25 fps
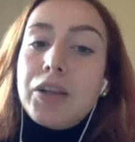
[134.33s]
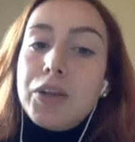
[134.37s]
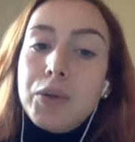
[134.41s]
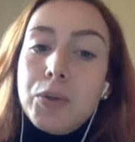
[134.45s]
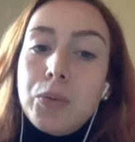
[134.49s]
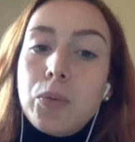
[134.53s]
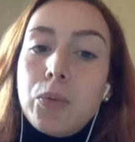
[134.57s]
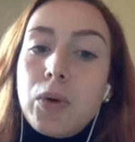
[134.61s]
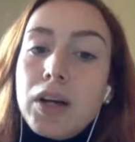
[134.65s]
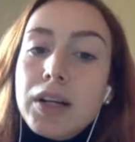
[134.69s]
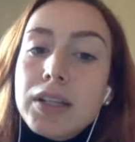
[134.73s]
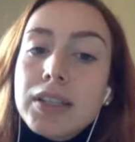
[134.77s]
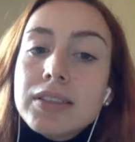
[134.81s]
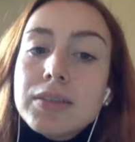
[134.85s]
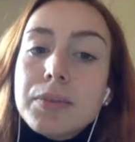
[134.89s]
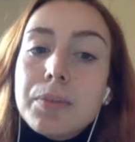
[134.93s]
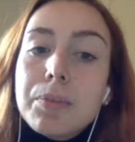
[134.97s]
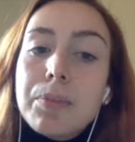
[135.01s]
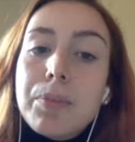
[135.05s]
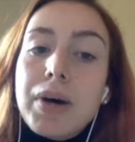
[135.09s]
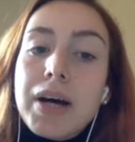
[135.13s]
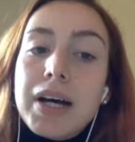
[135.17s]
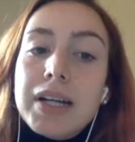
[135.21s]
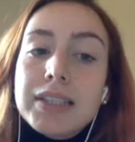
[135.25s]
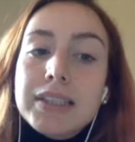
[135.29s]
want,
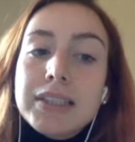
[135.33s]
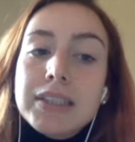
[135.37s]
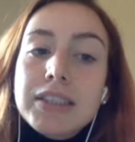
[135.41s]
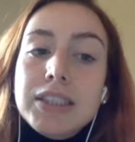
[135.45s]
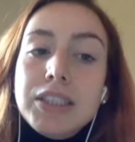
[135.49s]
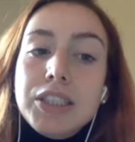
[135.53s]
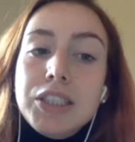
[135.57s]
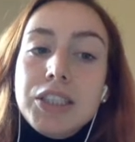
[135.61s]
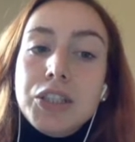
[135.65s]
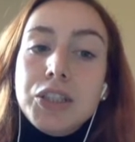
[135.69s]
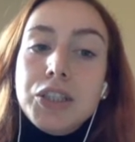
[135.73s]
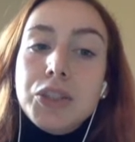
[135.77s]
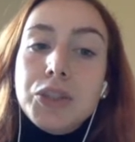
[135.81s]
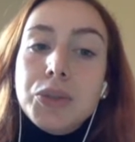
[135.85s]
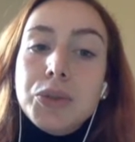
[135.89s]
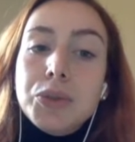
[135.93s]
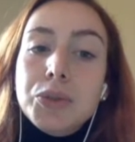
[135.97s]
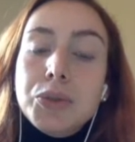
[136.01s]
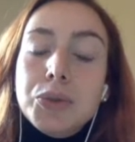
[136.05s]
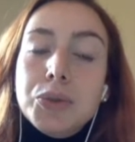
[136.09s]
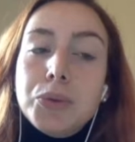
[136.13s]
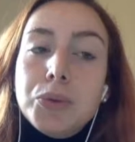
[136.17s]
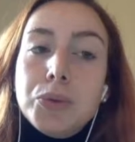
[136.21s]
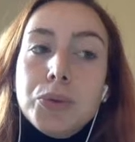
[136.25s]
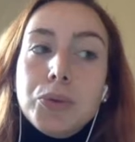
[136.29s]
but
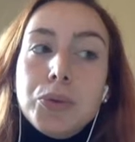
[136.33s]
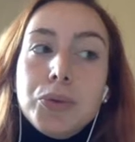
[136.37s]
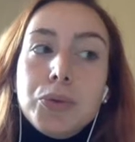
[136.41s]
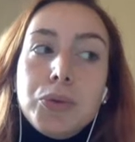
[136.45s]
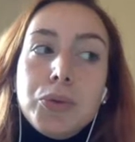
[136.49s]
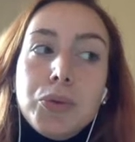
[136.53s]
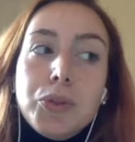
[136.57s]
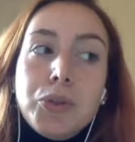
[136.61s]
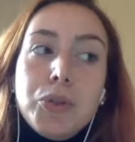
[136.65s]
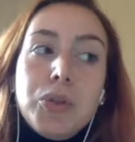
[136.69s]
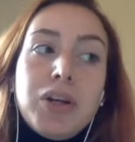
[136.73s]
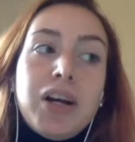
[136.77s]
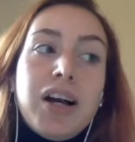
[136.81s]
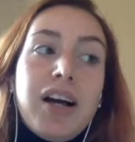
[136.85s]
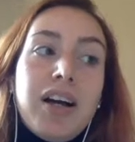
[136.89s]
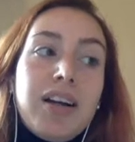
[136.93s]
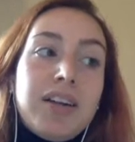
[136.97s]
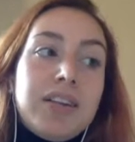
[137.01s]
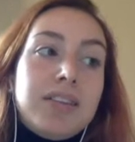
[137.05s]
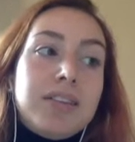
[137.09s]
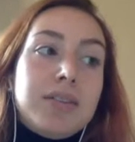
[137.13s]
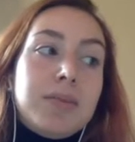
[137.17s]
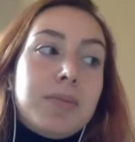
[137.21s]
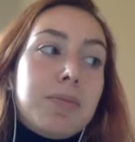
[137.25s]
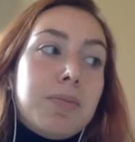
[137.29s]
you
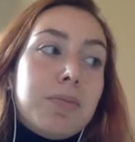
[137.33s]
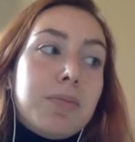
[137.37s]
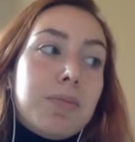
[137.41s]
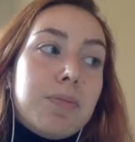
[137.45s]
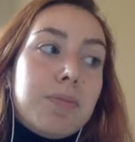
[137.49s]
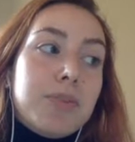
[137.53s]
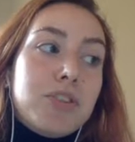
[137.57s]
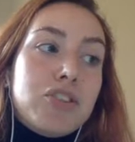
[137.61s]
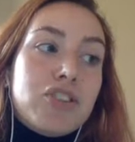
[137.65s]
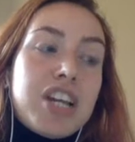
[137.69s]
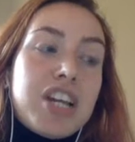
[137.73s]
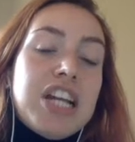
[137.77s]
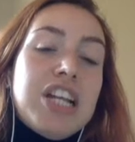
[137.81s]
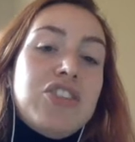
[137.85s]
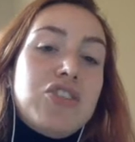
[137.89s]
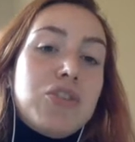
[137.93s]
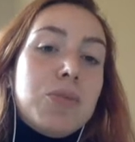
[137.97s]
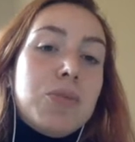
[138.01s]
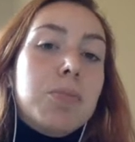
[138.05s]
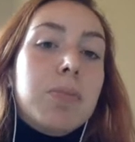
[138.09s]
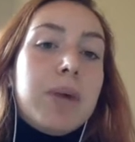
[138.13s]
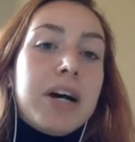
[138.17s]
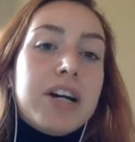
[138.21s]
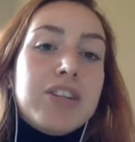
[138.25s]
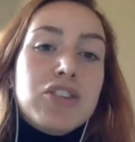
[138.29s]
can't change
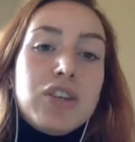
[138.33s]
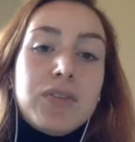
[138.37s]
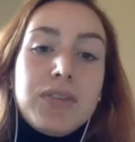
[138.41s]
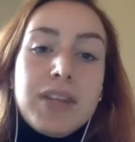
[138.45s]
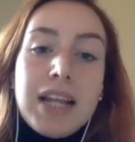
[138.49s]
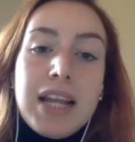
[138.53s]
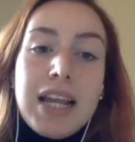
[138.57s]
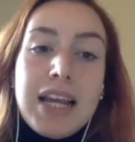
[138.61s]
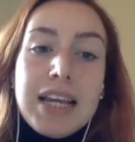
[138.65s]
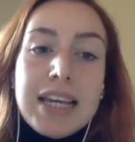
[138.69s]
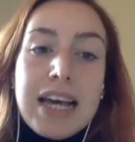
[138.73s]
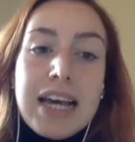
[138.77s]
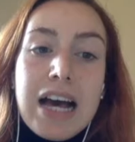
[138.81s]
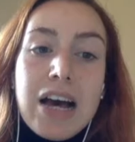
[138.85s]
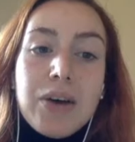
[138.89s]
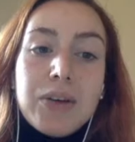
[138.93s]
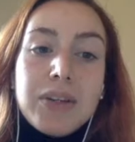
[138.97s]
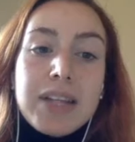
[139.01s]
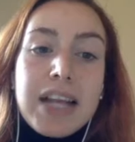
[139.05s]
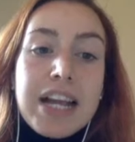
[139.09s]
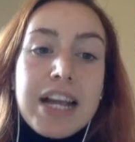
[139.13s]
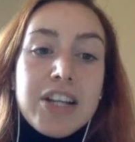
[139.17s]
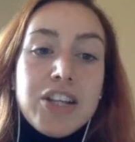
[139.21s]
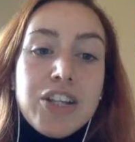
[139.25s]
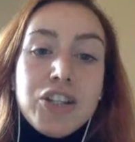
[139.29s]
much of the layout,
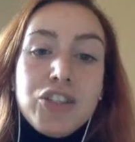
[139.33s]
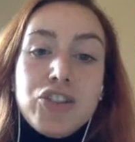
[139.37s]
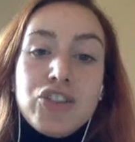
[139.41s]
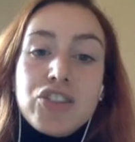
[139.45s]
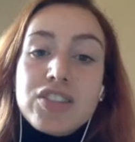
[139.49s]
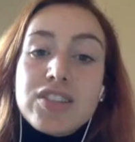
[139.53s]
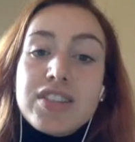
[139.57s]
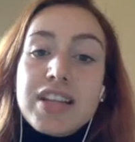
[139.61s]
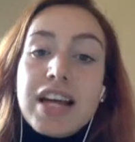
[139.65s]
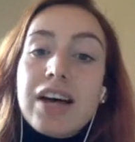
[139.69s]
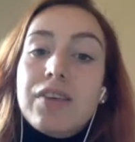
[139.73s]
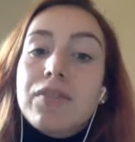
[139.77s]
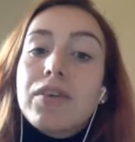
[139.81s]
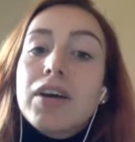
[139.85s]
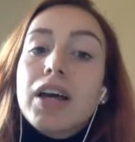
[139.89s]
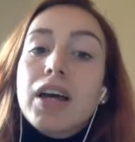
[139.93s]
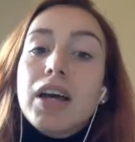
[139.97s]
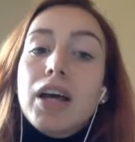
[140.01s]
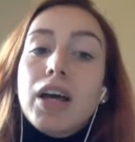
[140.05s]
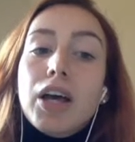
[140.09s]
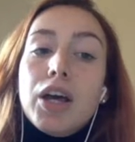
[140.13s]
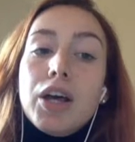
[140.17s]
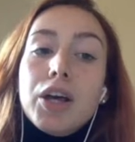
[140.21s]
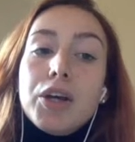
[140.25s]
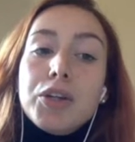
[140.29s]
and you just have
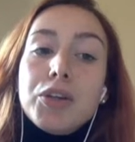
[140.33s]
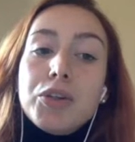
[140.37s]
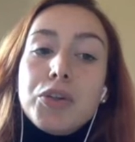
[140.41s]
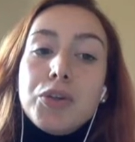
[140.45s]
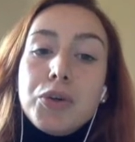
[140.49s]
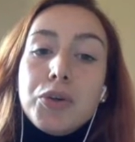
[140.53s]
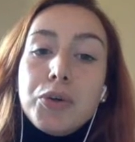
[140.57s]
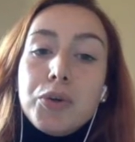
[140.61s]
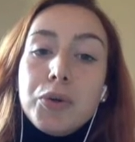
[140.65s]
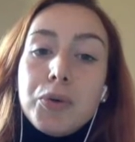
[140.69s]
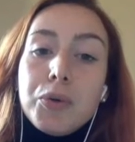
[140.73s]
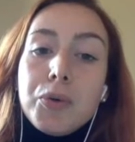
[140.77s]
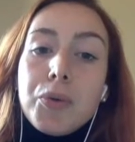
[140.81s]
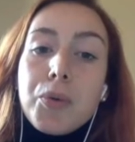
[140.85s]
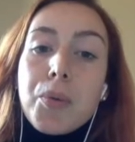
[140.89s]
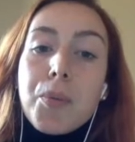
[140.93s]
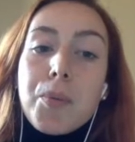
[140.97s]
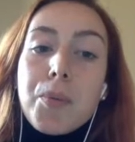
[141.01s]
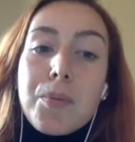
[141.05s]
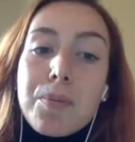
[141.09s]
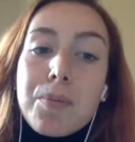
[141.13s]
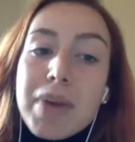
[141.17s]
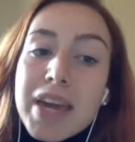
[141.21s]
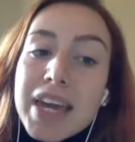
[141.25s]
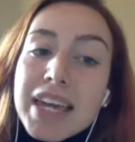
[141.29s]
to
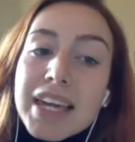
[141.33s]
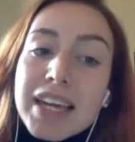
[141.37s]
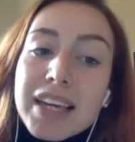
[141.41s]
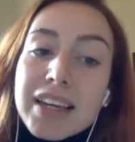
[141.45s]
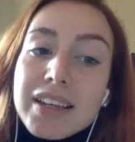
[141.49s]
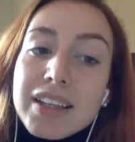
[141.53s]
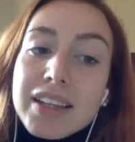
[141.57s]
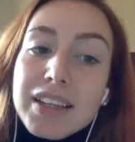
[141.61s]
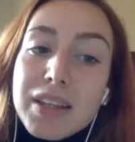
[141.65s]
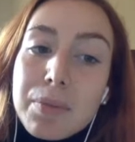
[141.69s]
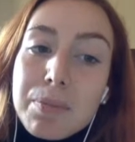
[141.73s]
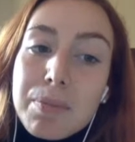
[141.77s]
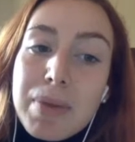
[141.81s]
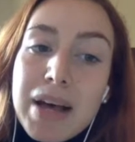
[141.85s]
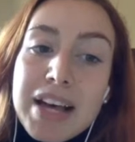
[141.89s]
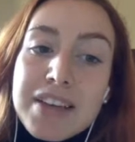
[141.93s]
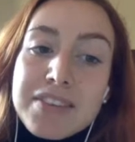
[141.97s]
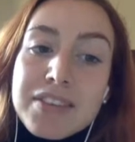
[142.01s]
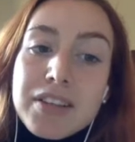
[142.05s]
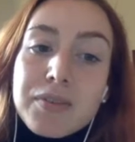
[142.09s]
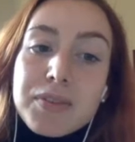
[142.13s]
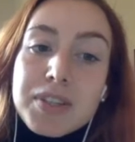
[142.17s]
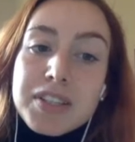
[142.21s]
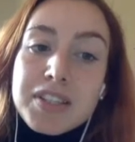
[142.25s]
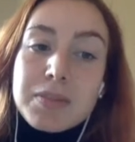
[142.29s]
make the best
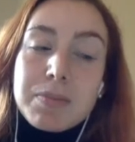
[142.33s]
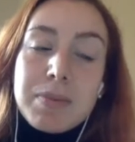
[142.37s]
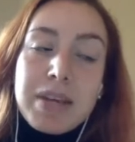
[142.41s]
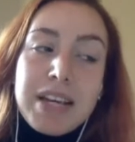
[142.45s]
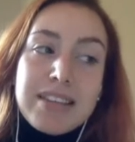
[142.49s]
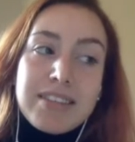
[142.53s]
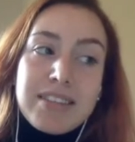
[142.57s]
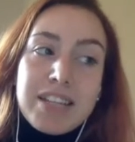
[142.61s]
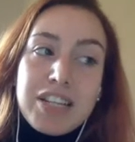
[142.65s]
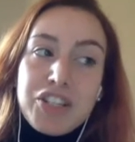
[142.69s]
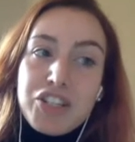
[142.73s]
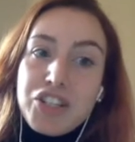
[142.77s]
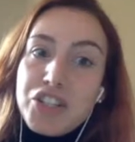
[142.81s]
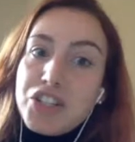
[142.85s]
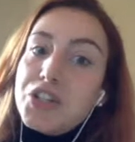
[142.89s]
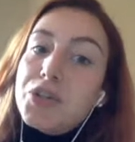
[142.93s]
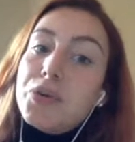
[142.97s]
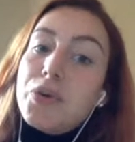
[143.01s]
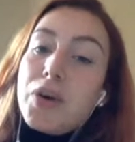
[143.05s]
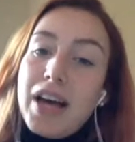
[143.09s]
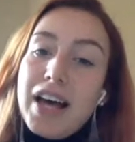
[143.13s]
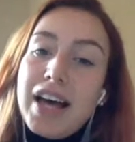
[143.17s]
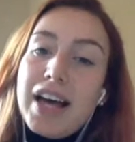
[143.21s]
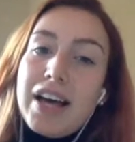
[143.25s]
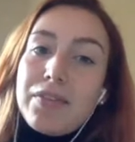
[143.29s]
of the space that you
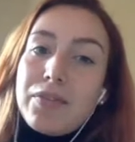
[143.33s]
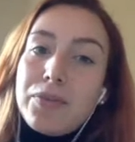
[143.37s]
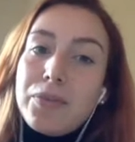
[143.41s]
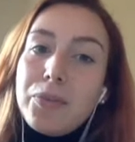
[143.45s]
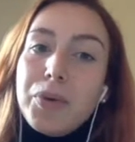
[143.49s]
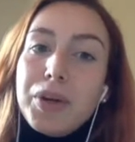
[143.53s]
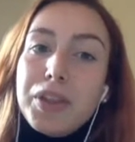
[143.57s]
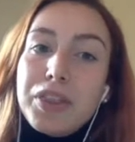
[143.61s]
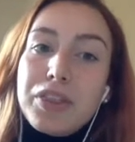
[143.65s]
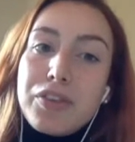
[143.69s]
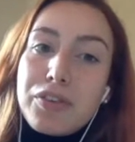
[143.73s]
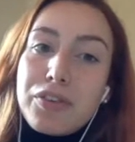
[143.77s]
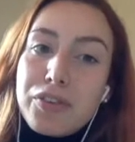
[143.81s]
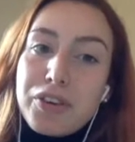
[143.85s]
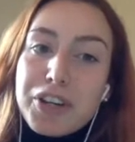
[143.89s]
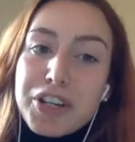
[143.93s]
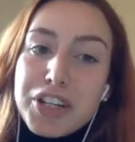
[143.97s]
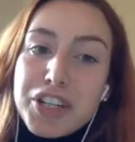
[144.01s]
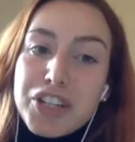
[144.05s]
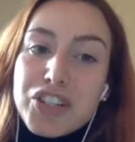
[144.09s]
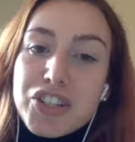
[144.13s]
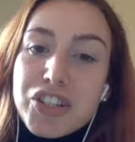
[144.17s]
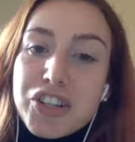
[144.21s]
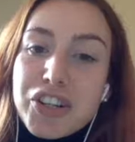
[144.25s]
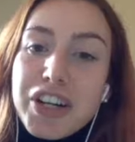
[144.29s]
have with the
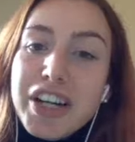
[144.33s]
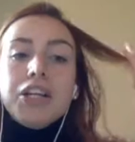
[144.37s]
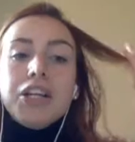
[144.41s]
furniture.